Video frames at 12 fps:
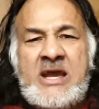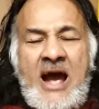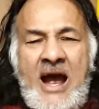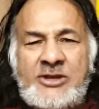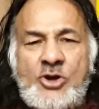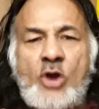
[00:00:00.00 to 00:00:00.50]

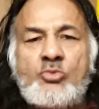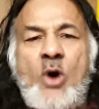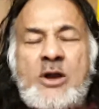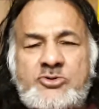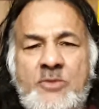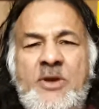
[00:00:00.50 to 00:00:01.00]
and you all
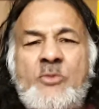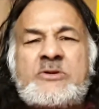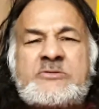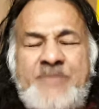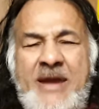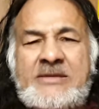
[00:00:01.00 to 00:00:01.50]
want to be
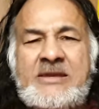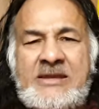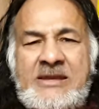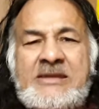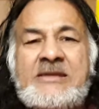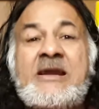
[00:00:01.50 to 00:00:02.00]
respected
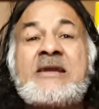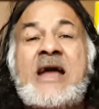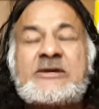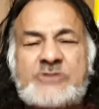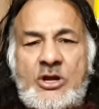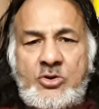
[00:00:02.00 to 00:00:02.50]
in the
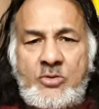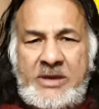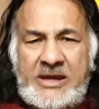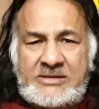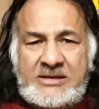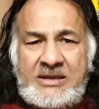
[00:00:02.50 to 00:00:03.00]
international
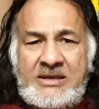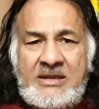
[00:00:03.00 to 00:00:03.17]
community.